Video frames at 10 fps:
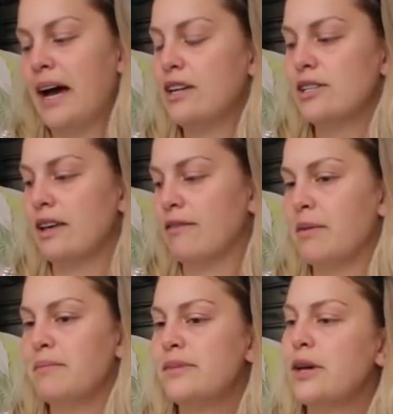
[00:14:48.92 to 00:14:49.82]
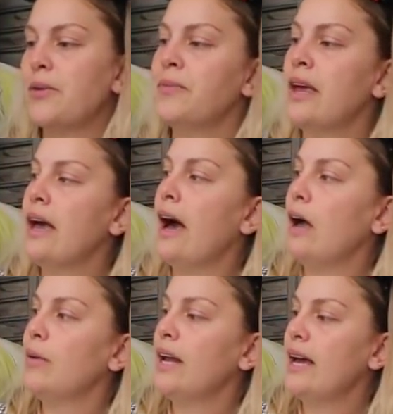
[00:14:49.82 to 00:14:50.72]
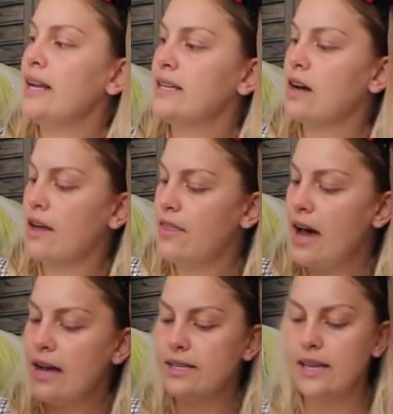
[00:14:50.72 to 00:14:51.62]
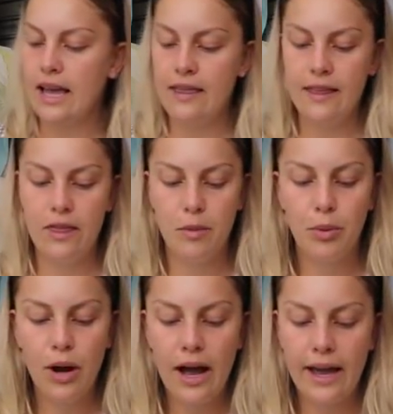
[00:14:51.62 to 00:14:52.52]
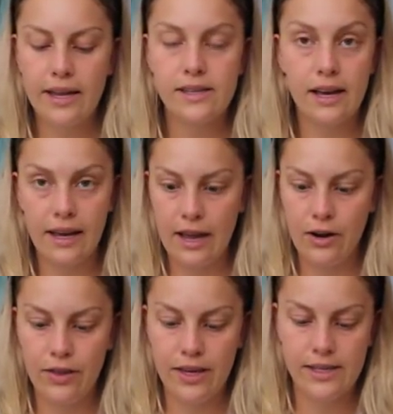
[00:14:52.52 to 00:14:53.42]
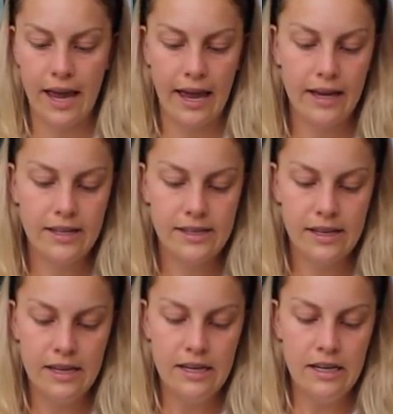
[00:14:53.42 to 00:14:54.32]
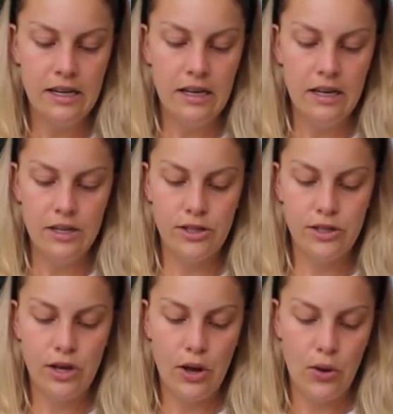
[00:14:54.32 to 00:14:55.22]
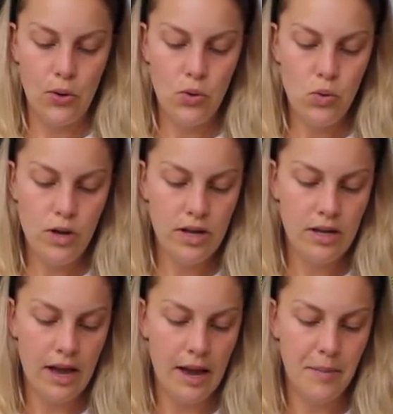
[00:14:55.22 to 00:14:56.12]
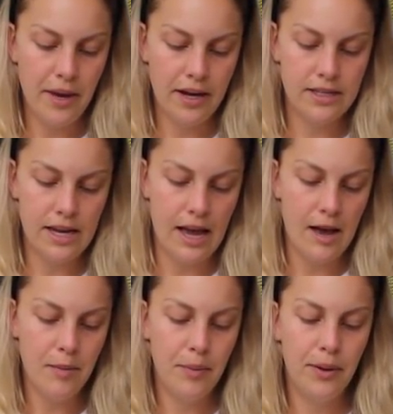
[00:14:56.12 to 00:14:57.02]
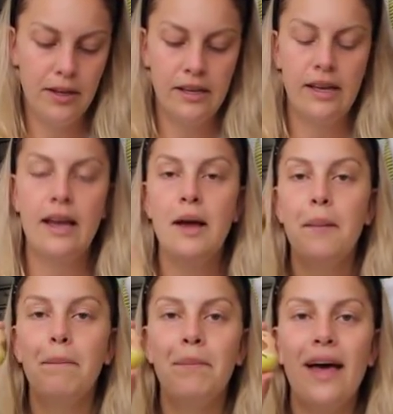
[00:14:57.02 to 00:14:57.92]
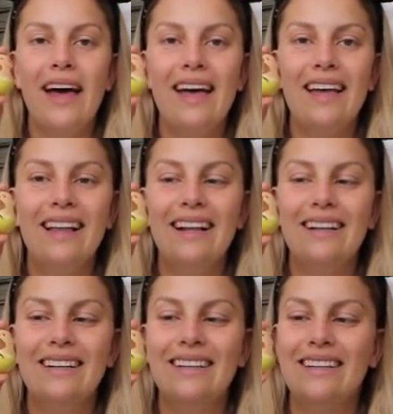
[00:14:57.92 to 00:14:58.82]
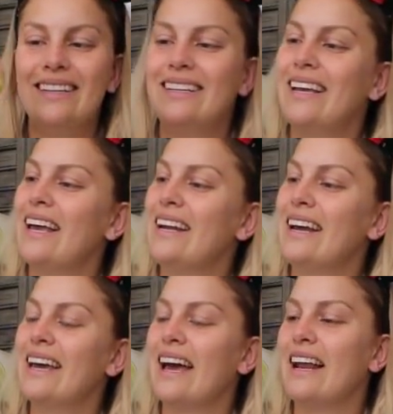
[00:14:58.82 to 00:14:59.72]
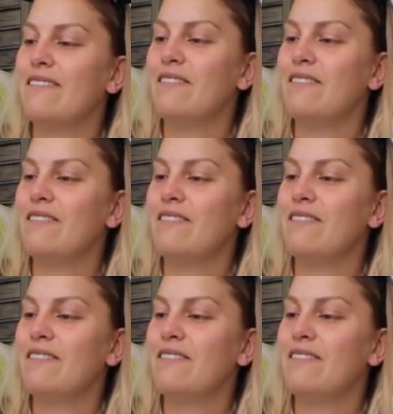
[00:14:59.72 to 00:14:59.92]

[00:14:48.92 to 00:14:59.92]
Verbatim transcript: I just love them. So I went ahead and got that, and then the prize again are these eggs. So I picked up Belle, and again I